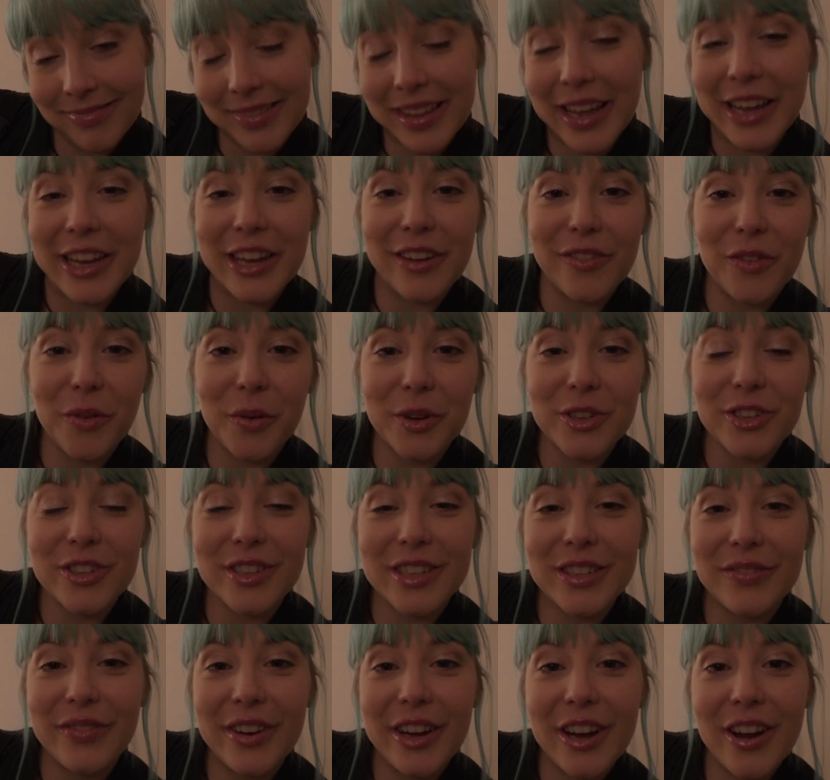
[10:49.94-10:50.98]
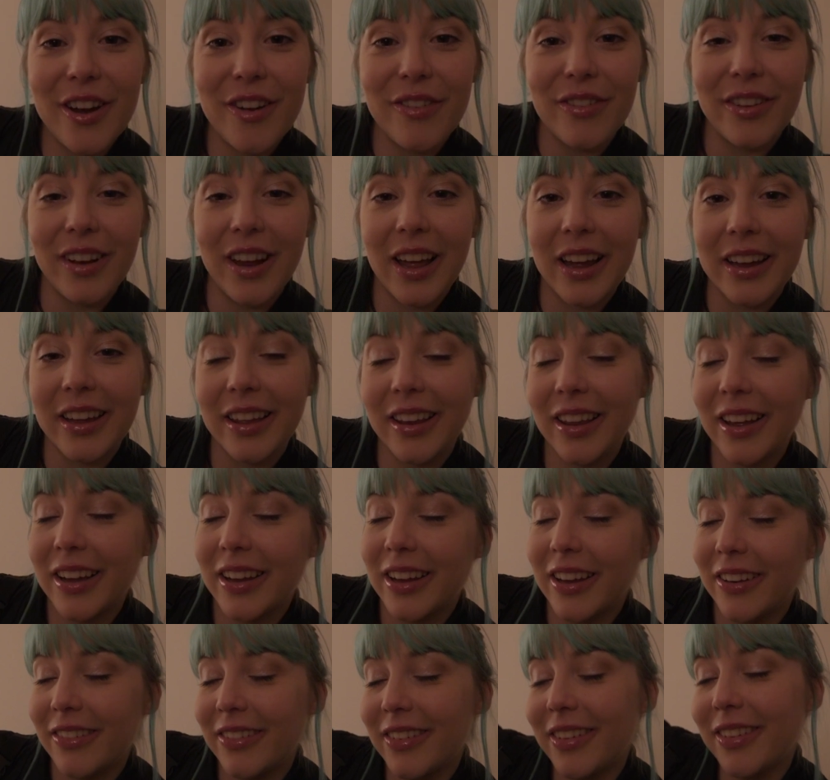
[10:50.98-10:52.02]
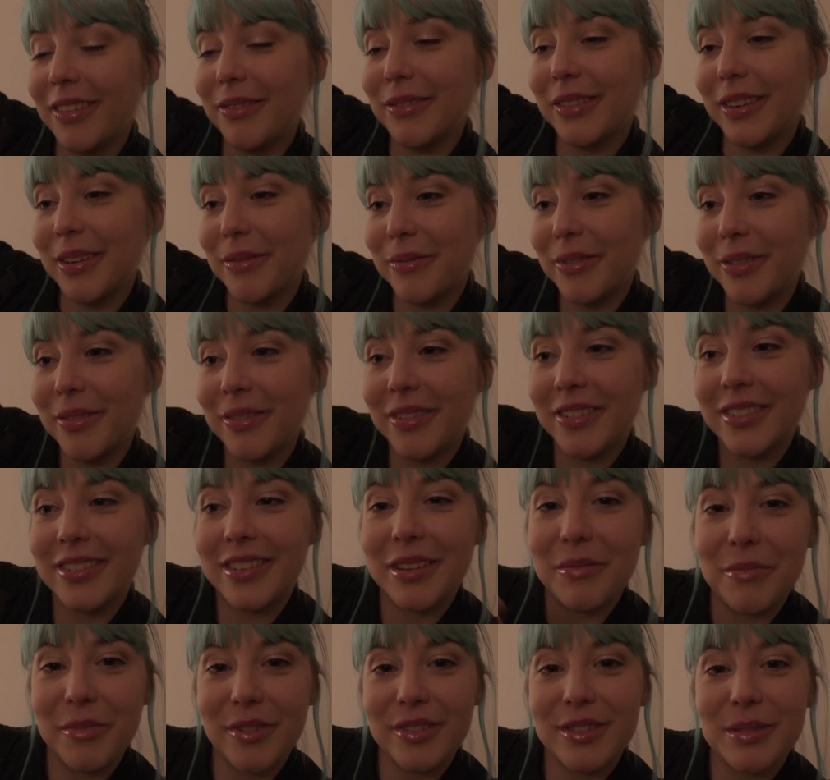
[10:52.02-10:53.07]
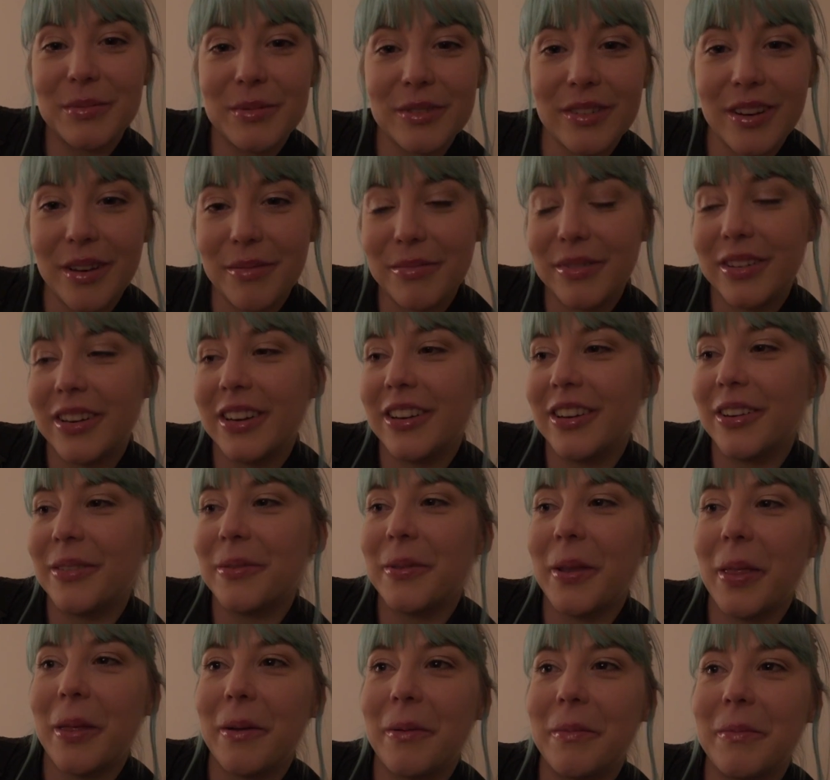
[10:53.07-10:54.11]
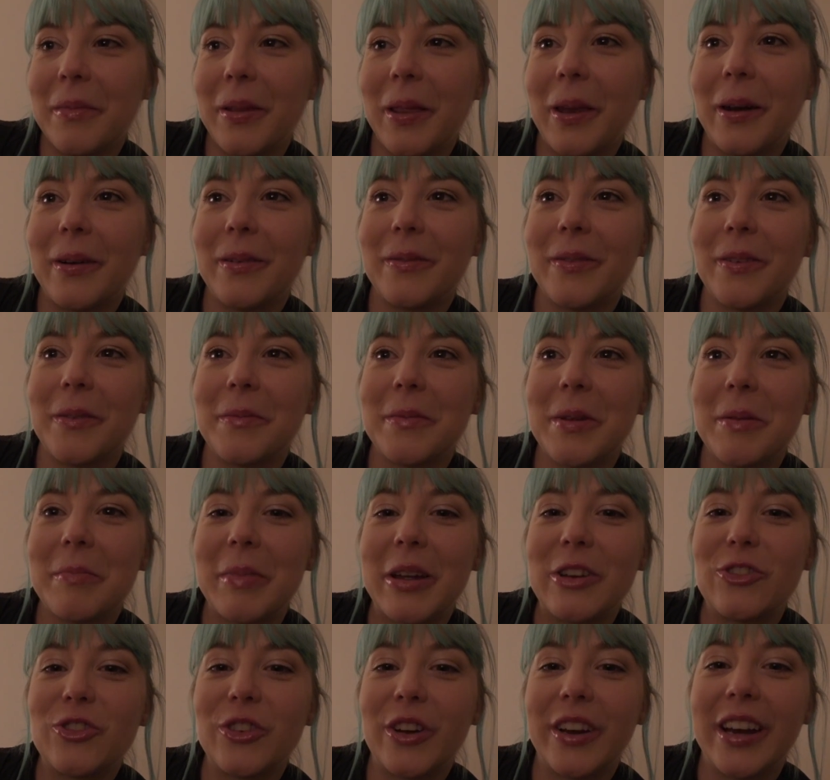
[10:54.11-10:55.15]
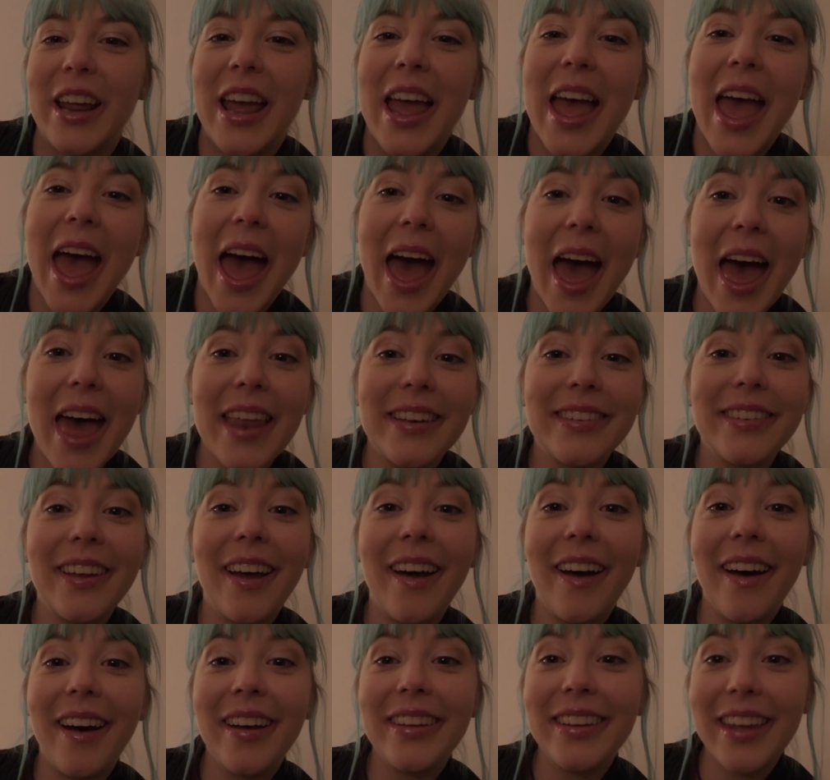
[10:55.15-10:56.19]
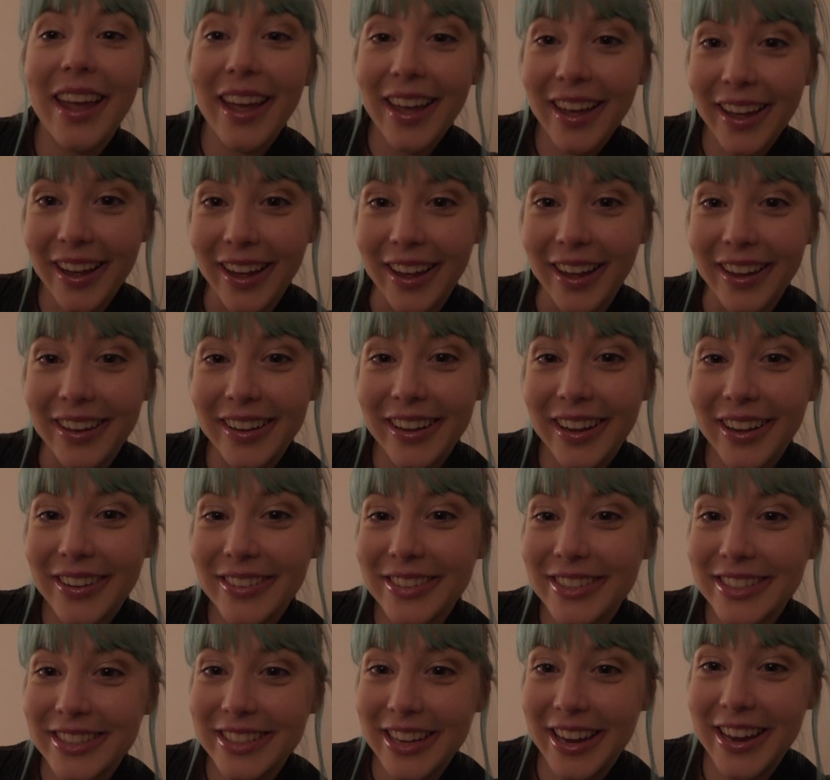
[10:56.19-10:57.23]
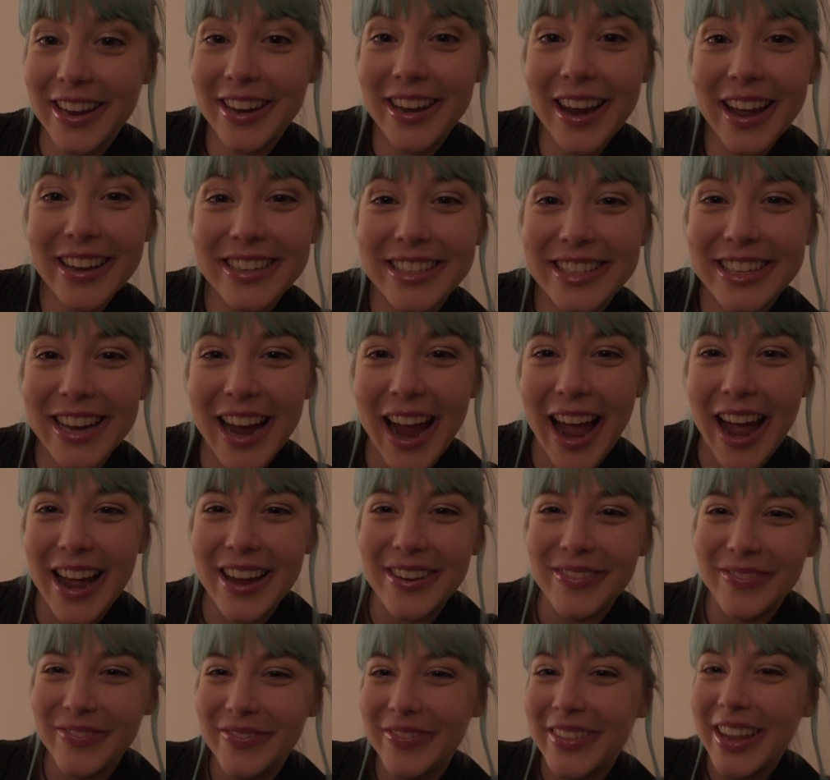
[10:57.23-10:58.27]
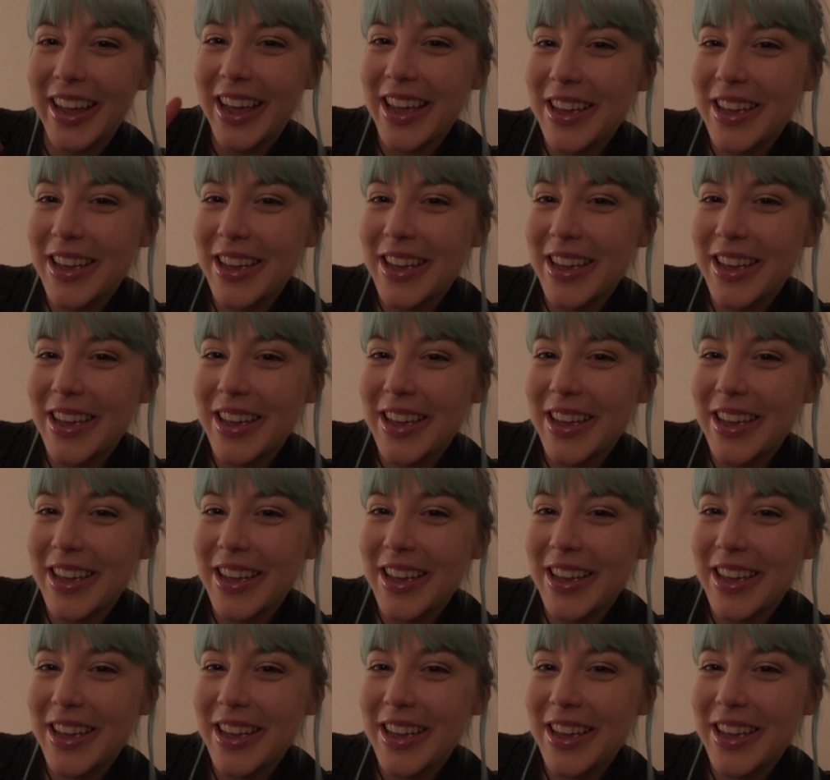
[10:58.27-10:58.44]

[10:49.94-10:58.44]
Thank you for watching this video. If you like it, give it a thumbs up. If you want to see more, subscribe, and then follow me on Patreon. And yeah, I'll see you next time.